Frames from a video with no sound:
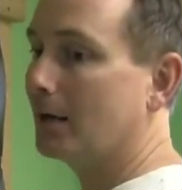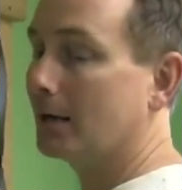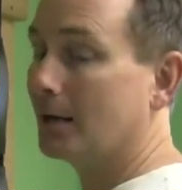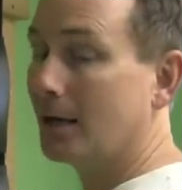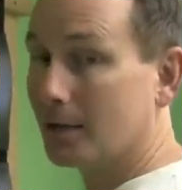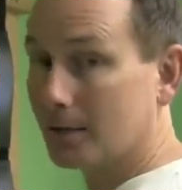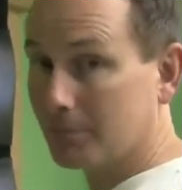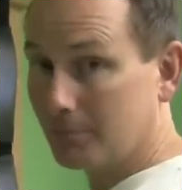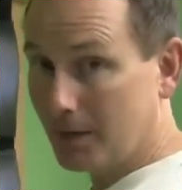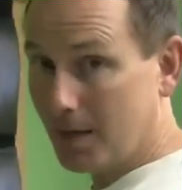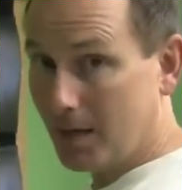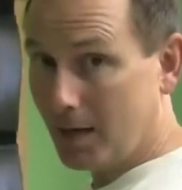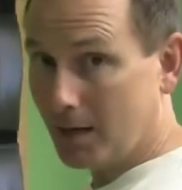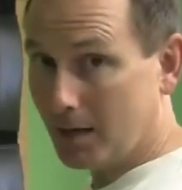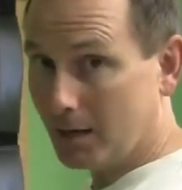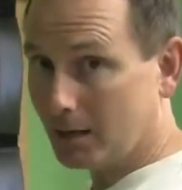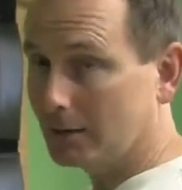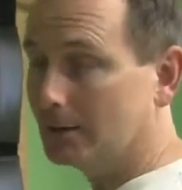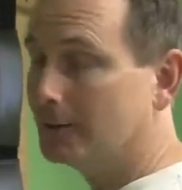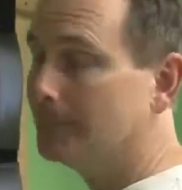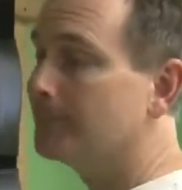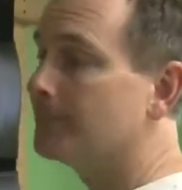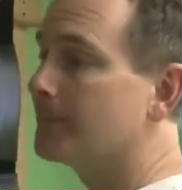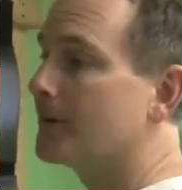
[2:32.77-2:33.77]
Lak
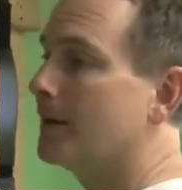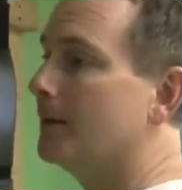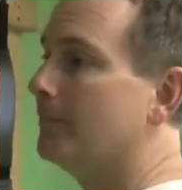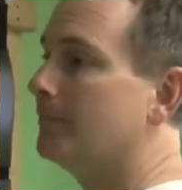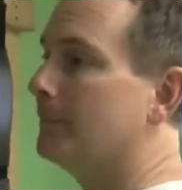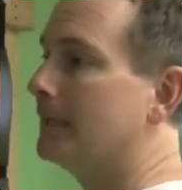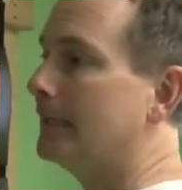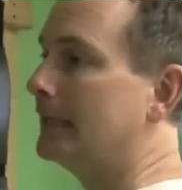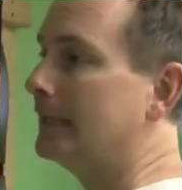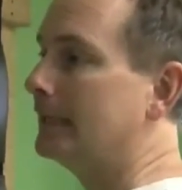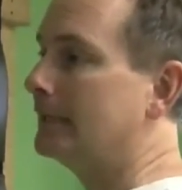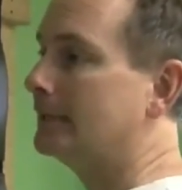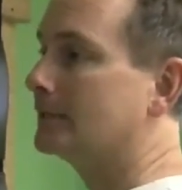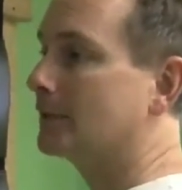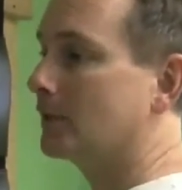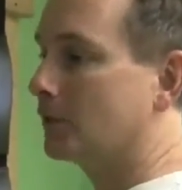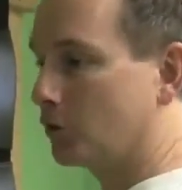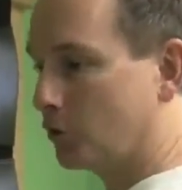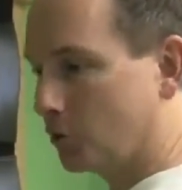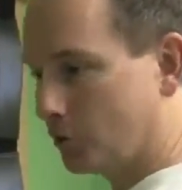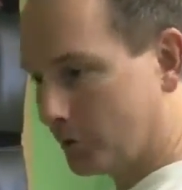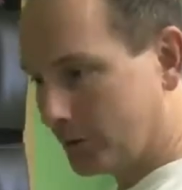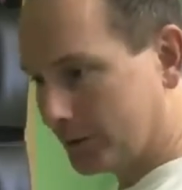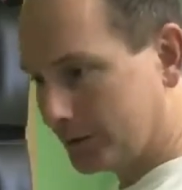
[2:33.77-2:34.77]
ma means
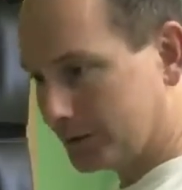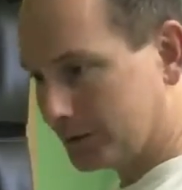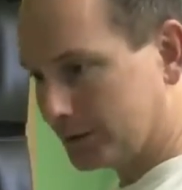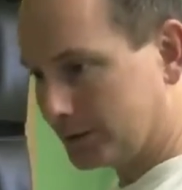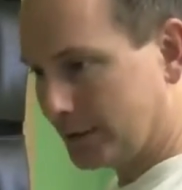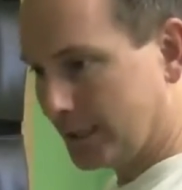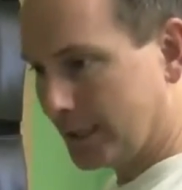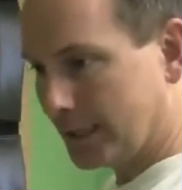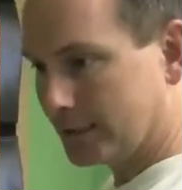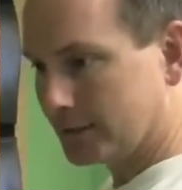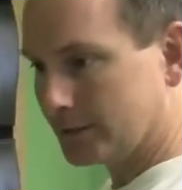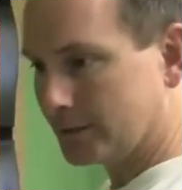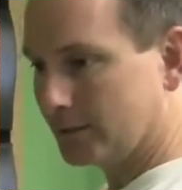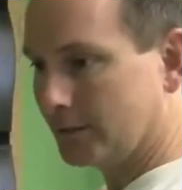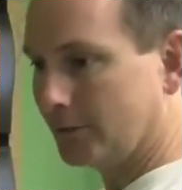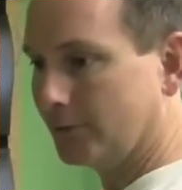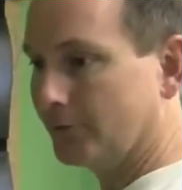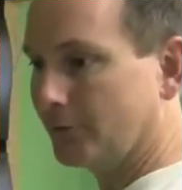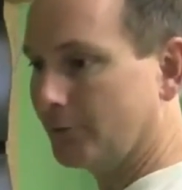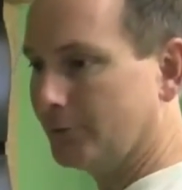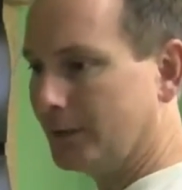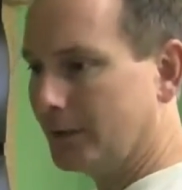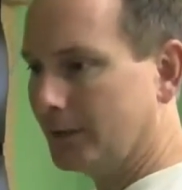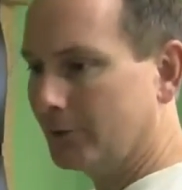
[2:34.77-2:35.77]
lowering the stance
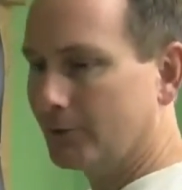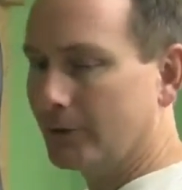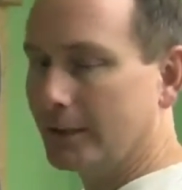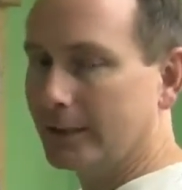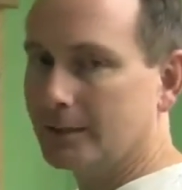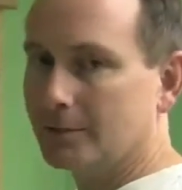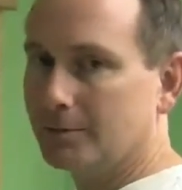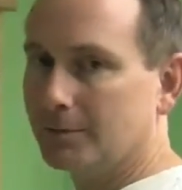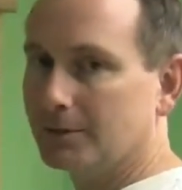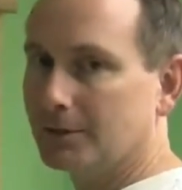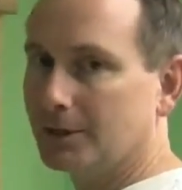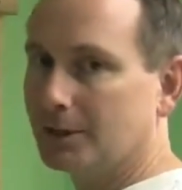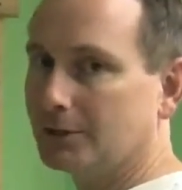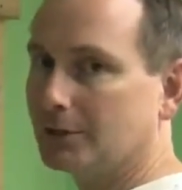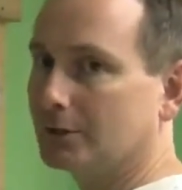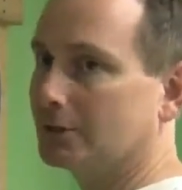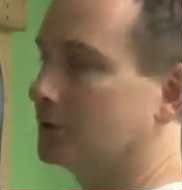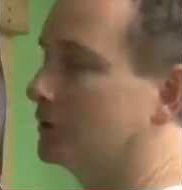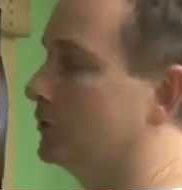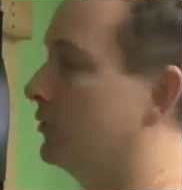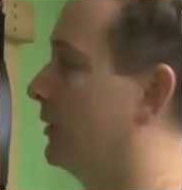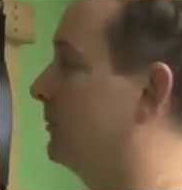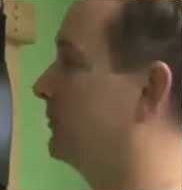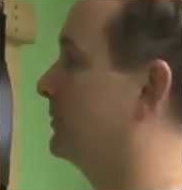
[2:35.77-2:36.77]
from the erect
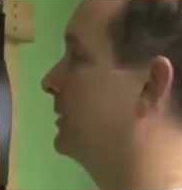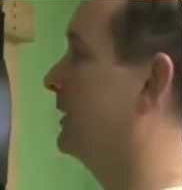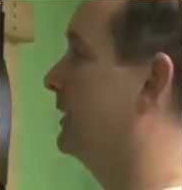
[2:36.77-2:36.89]
position. So I'm